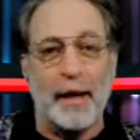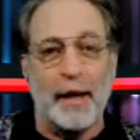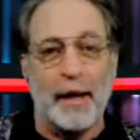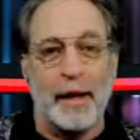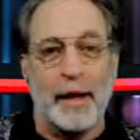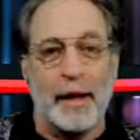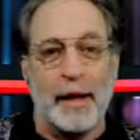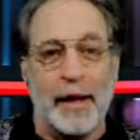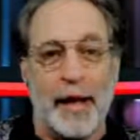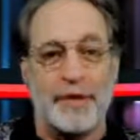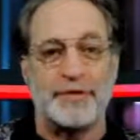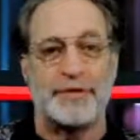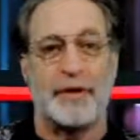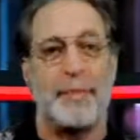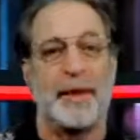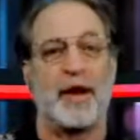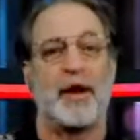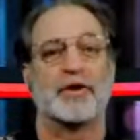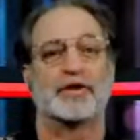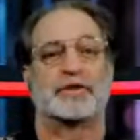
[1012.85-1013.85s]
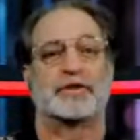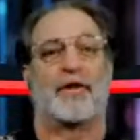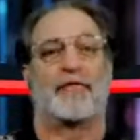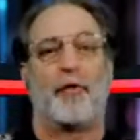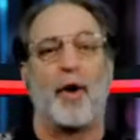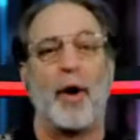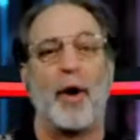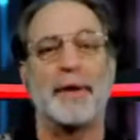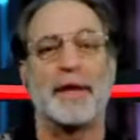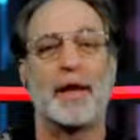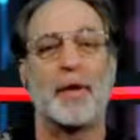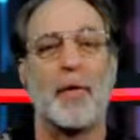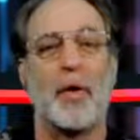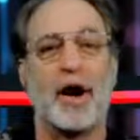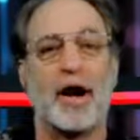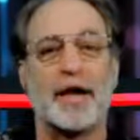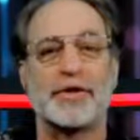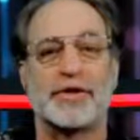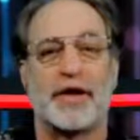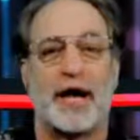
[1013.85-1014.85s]
Is it because the formula
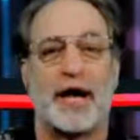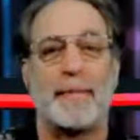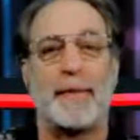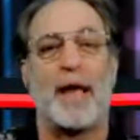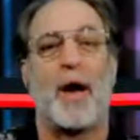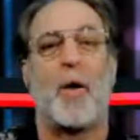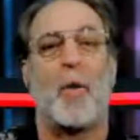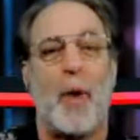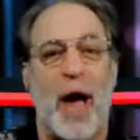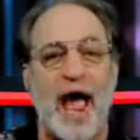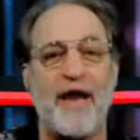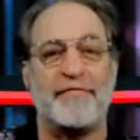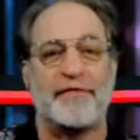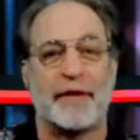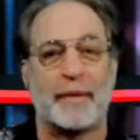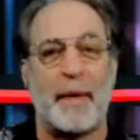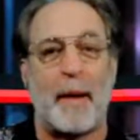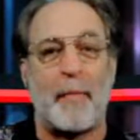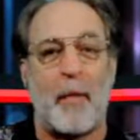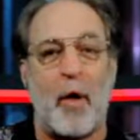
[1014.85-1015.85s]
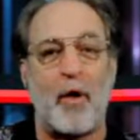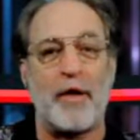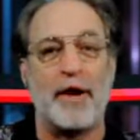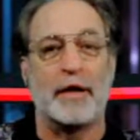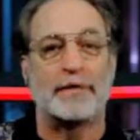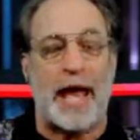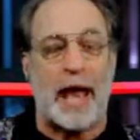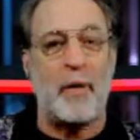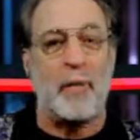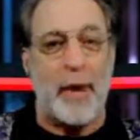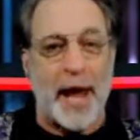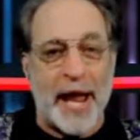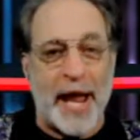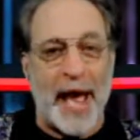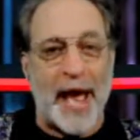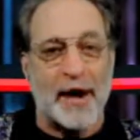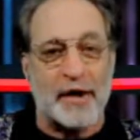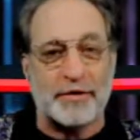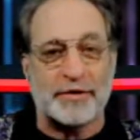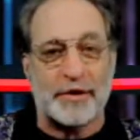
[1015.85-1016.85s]
workers are going to be away for the Memorial Day weekend
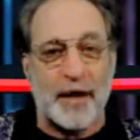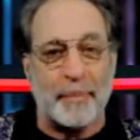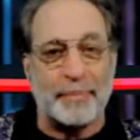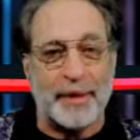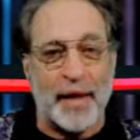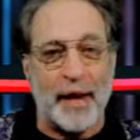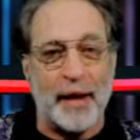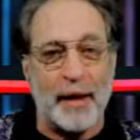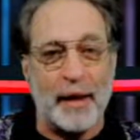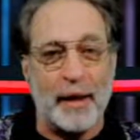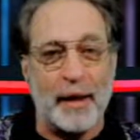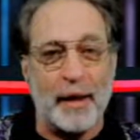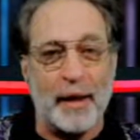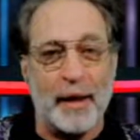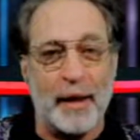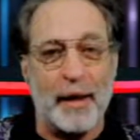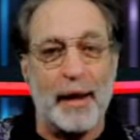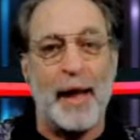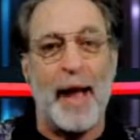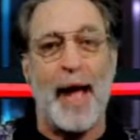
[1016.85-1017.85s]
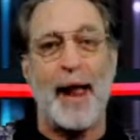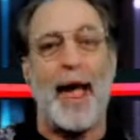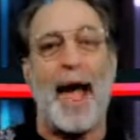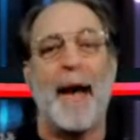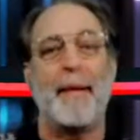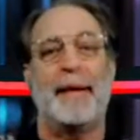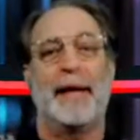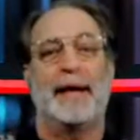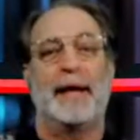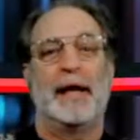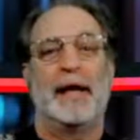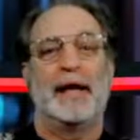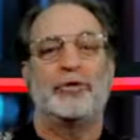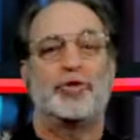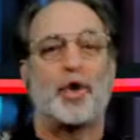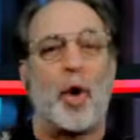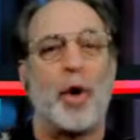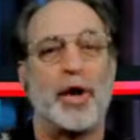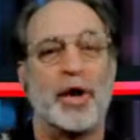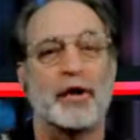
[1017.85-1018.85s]
or something? Hey, Abbott,
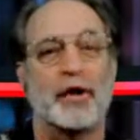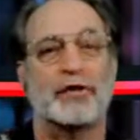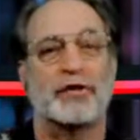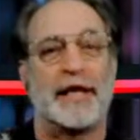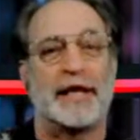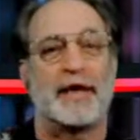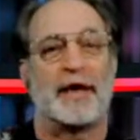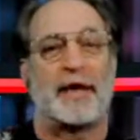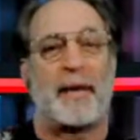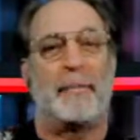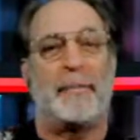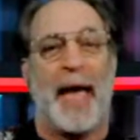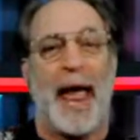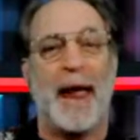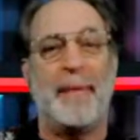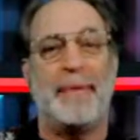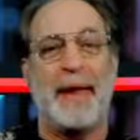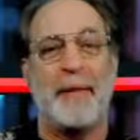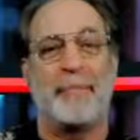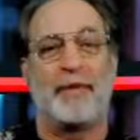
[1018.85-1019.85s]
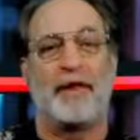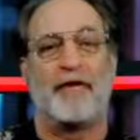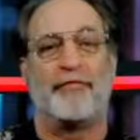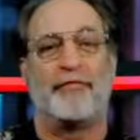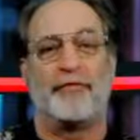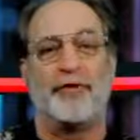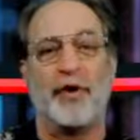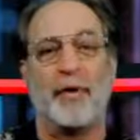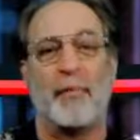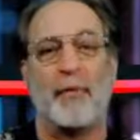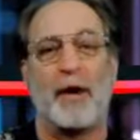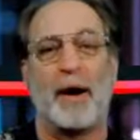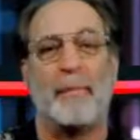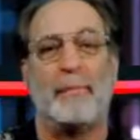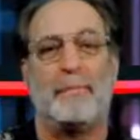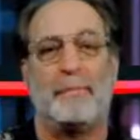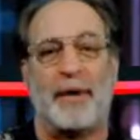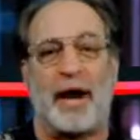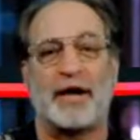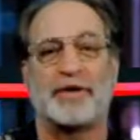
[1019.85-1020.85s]
don't you think you could pay people a few more
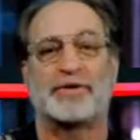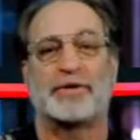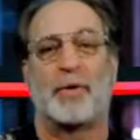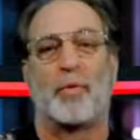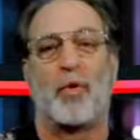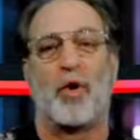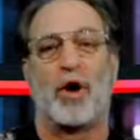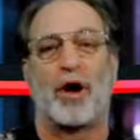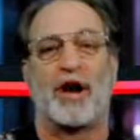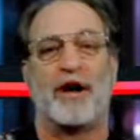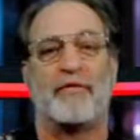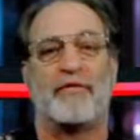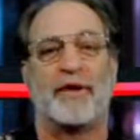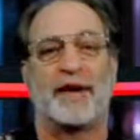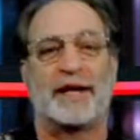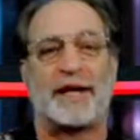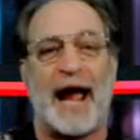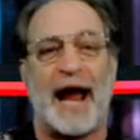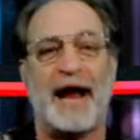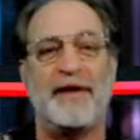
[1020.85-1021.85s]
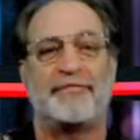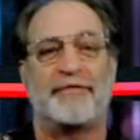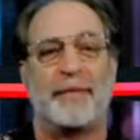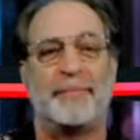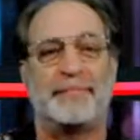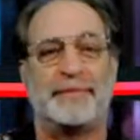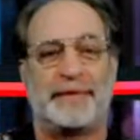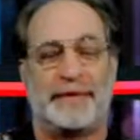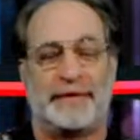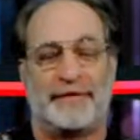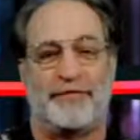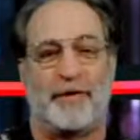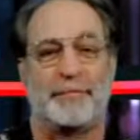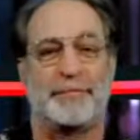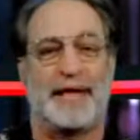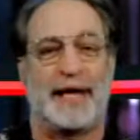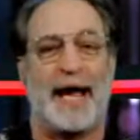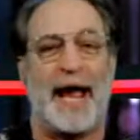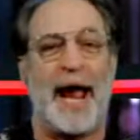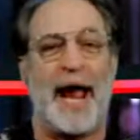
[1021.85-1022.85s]
bucks to work overnight from
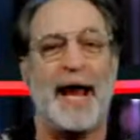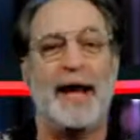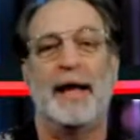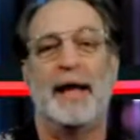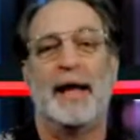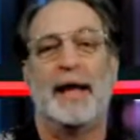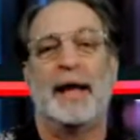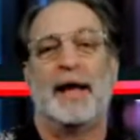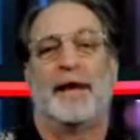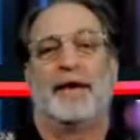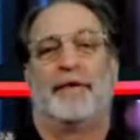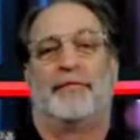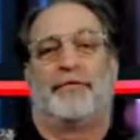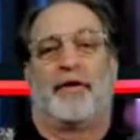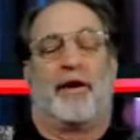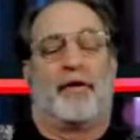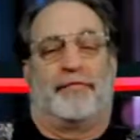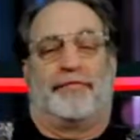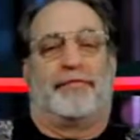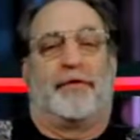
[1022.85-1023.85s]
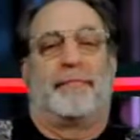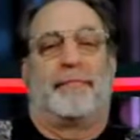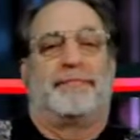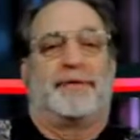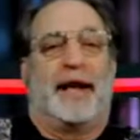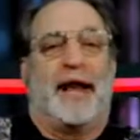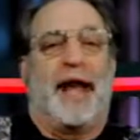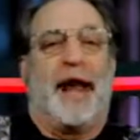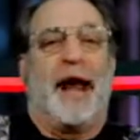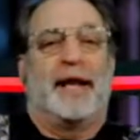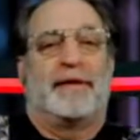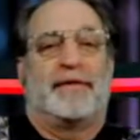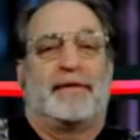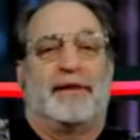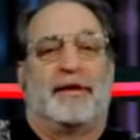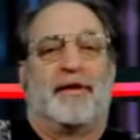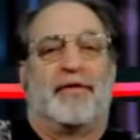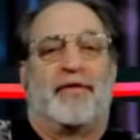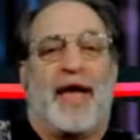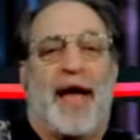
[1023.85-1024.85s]
today till
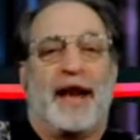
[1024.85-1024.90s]
then to